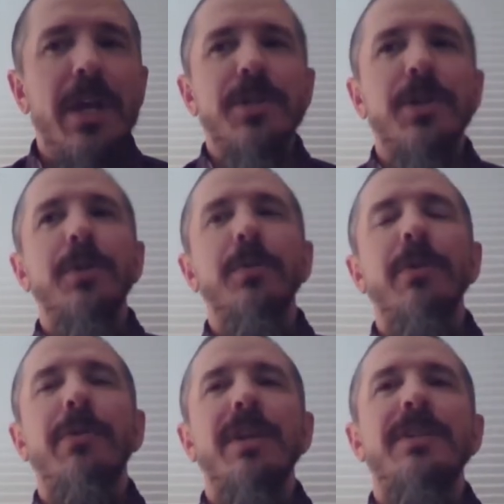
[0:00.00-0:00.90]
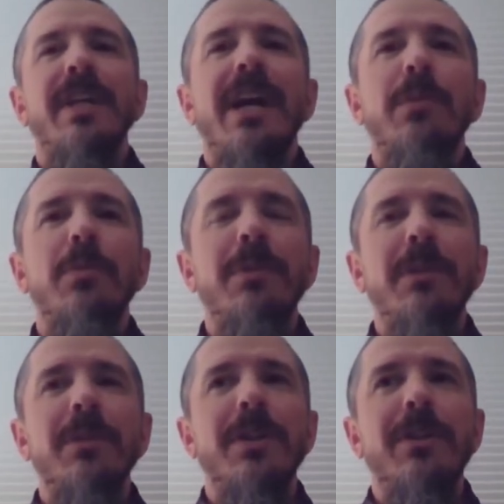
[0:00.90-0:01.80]
So things that I would be
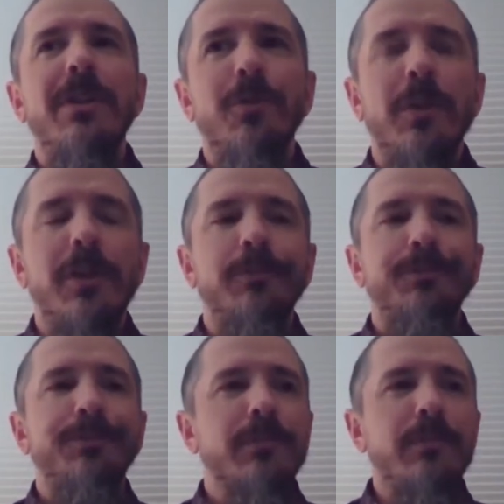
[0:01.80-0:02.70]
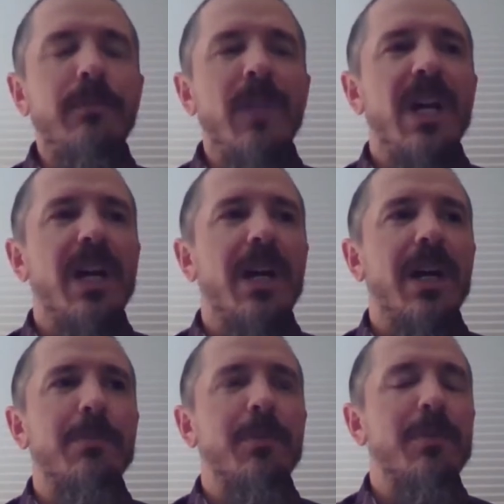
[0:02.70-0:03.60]
looking for, uh,
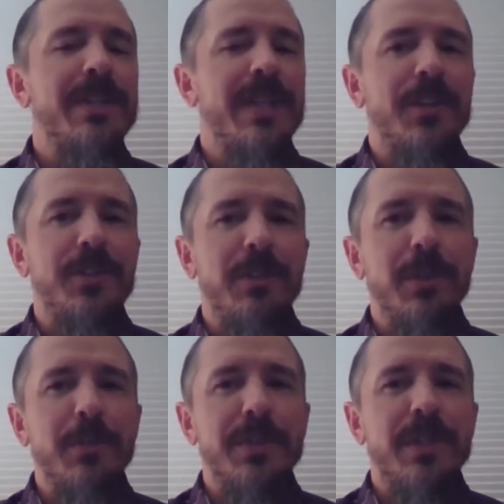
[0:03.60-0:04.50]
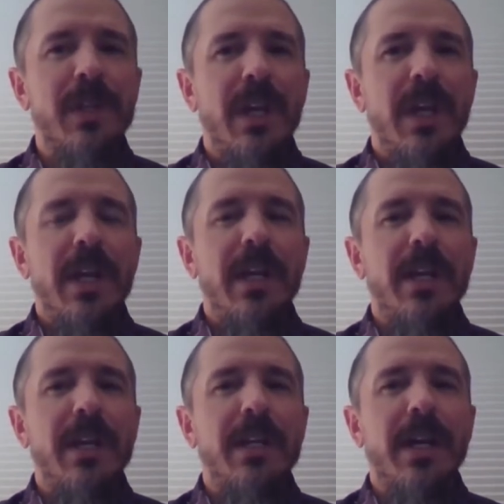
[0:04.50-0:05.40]
number one is algae blooms.
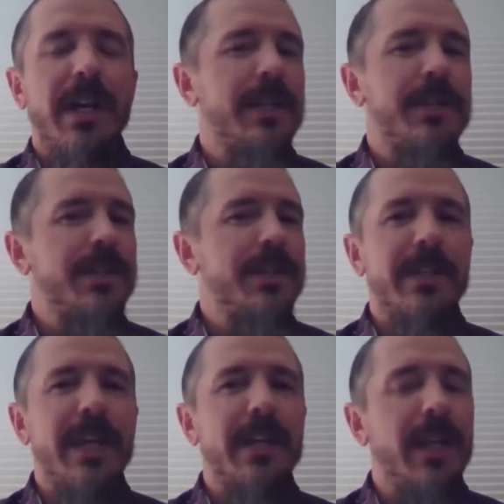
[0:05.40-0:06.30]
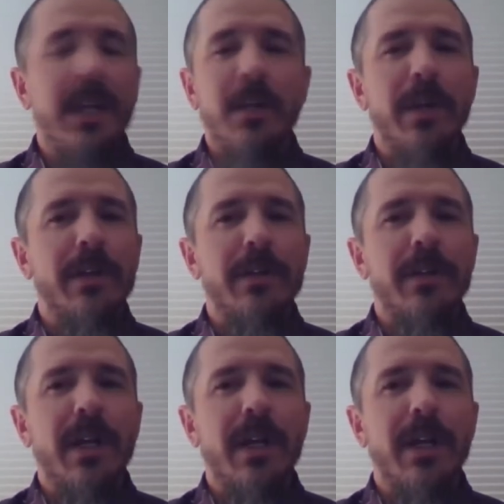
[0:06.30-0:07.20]
And I didn't see that anywhere,
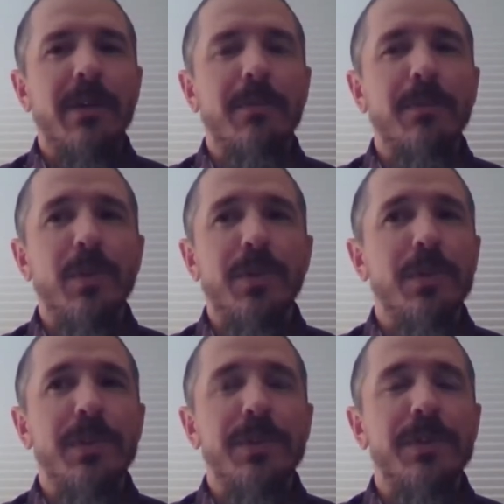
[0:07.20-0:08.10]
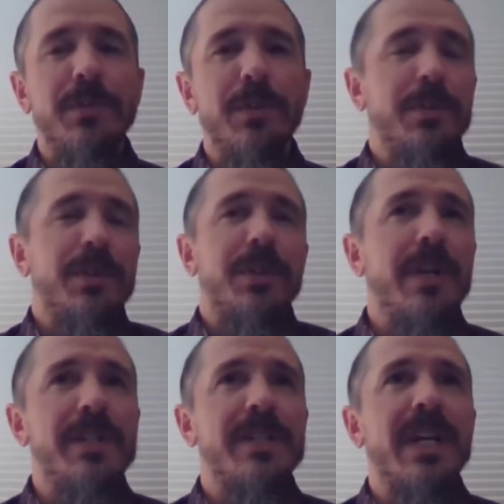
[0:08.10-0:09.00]
um, which was which was a
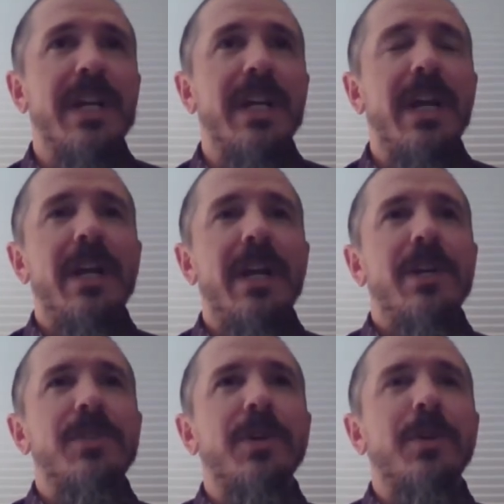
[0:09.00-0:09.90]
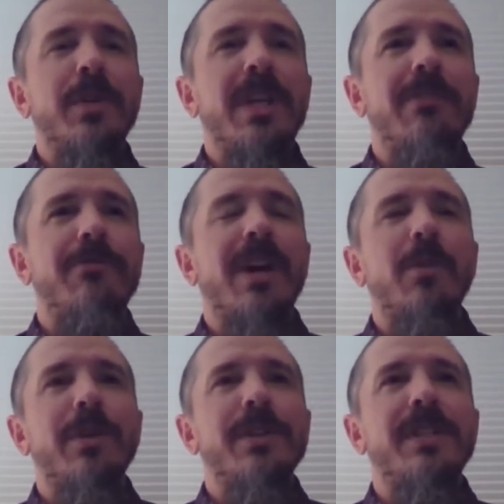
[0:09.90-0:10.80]
great sign. So if I
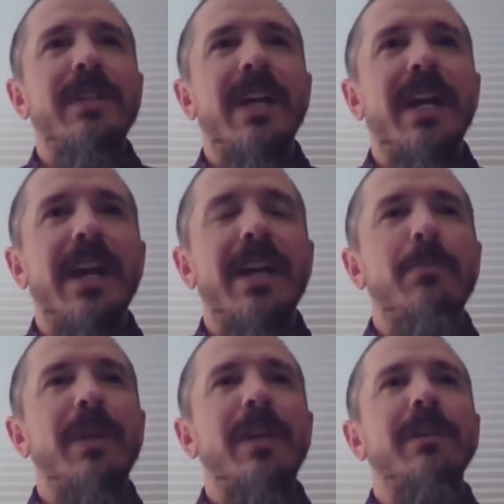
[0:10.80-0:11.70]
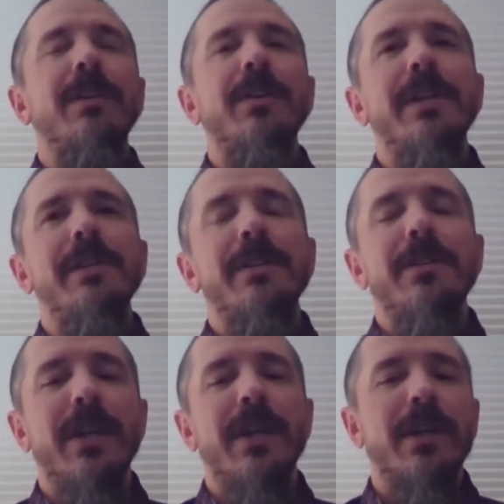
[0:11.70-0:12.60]
were to see that, I'd immediately okay, let's
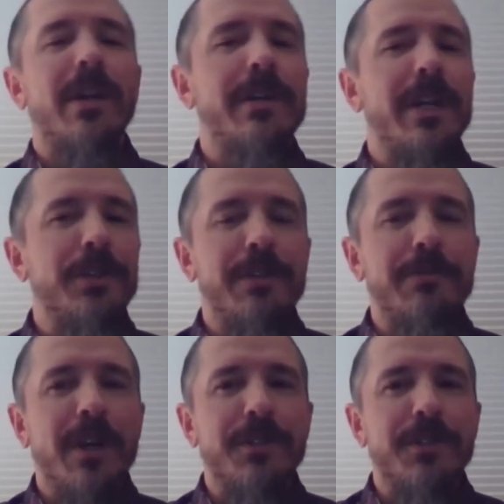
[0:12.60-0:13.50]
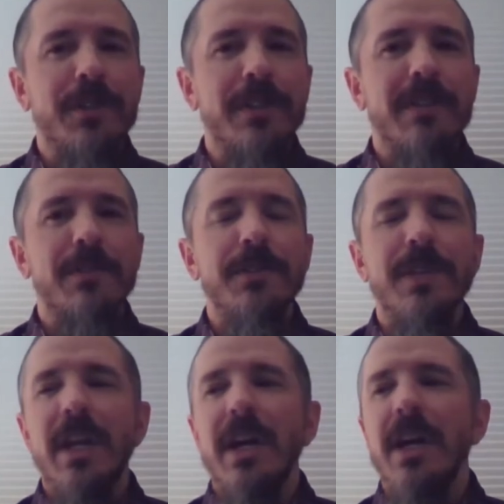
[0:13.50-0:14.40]
check our nitrogen and phosphorus levels,
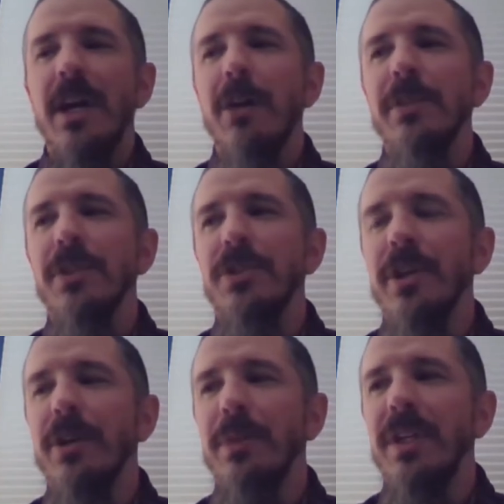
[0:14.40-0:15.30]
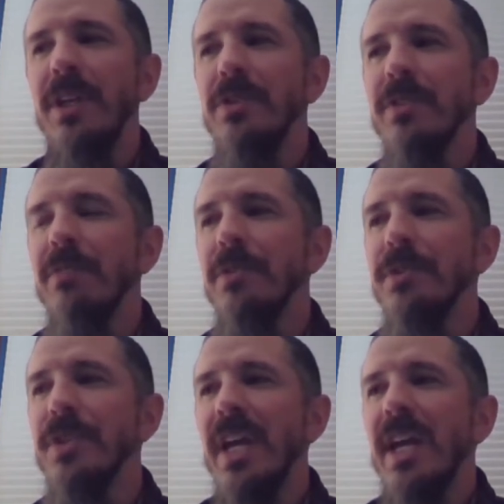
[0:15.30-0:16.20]
um, let's check our pH
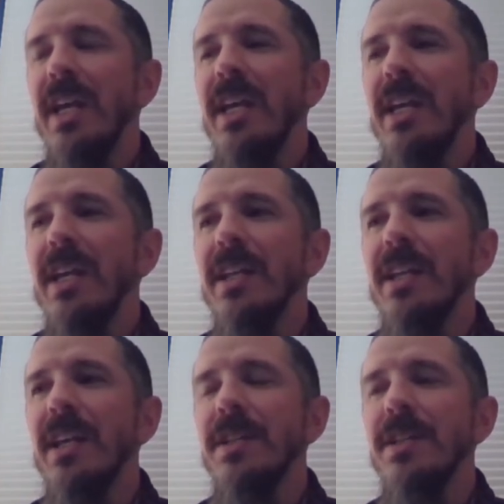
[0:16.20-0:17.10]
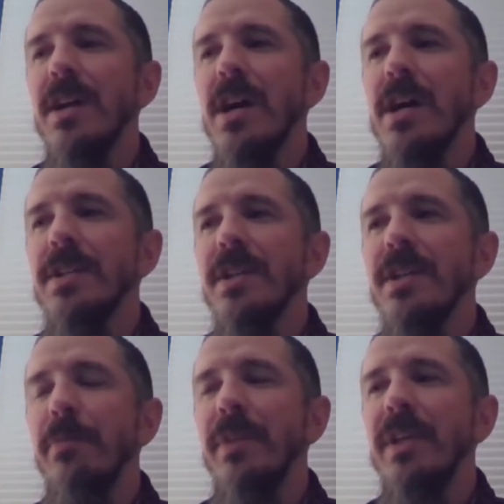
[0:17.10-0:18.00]
levels, and it's not
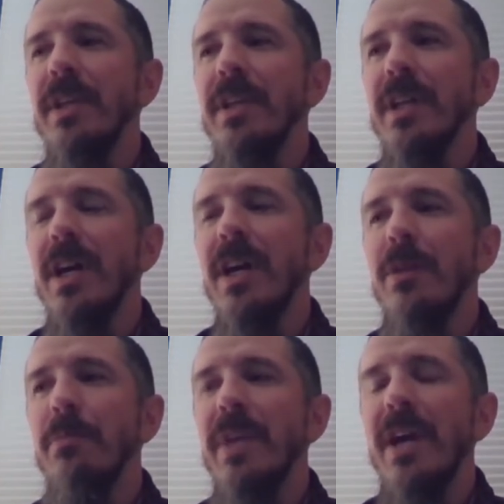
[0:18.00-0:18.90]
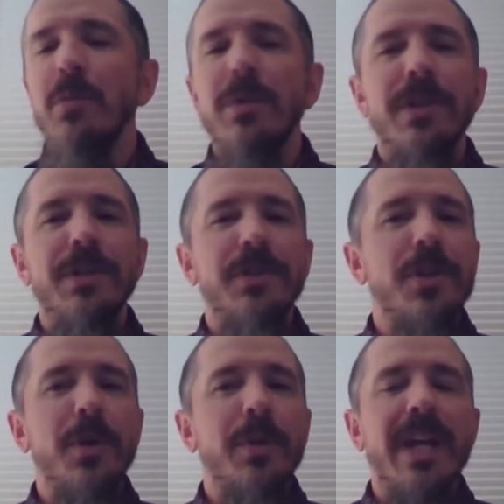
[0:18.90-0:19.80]
something um, that was
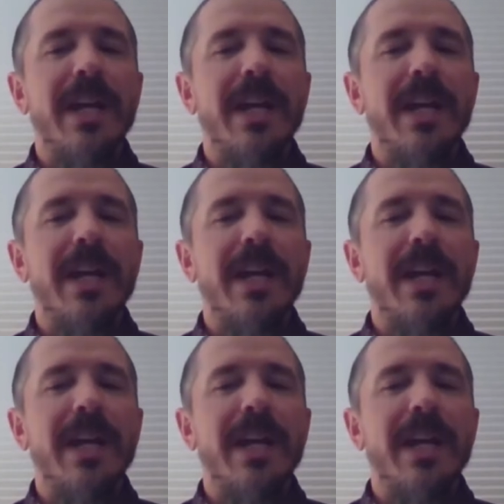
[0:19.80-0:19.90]
noted.